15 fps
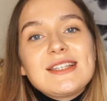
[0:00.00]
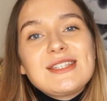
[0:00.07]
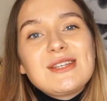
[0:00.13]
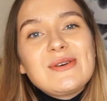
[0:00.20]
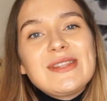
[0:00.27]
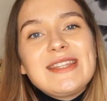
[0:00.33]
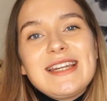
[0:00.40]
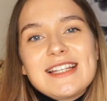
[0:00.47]

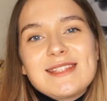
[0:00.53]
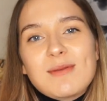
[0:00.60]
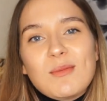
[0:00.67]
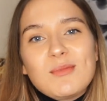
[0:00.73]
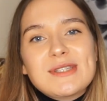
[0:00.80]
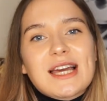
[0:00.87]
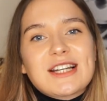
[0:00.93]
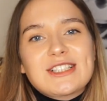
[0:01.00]
So the next one
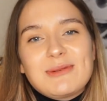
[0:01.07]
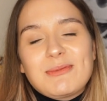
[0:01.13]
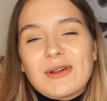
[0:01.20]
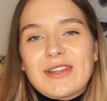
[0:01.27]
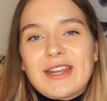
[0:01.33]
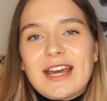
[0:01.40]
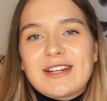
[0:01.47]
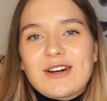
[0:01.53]
was actually one
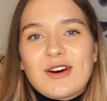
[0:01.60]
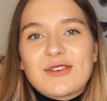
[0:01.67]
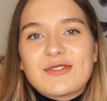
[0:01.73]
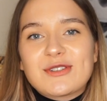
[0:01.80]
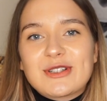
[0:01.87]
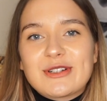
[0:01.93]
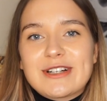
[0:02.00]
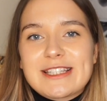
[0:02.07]
that I got
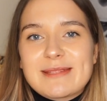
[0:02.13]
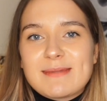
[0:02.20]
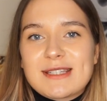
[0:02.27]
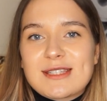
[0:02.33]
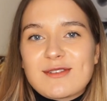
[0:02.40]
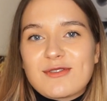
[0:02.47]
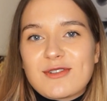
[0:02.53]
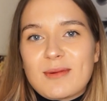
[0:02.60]
for
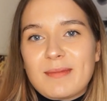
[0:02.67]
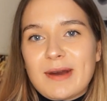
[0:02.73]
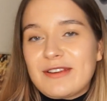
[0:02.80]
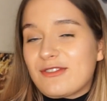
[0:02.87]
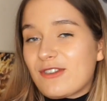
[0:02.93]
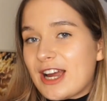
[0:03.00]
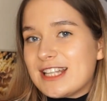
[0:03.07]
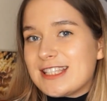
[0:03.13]
Christmas from my
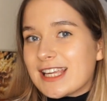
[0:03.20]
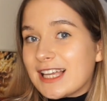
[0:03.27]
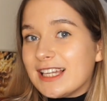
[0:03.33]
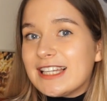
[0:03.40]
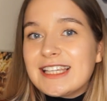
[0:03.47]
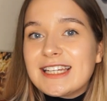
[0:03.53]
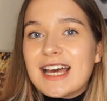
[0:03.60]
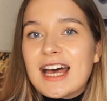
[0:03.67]
friend
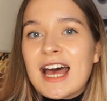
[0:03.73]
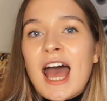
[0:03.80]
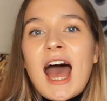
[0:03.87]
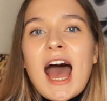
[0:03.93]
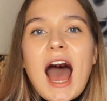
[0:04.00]
Elena,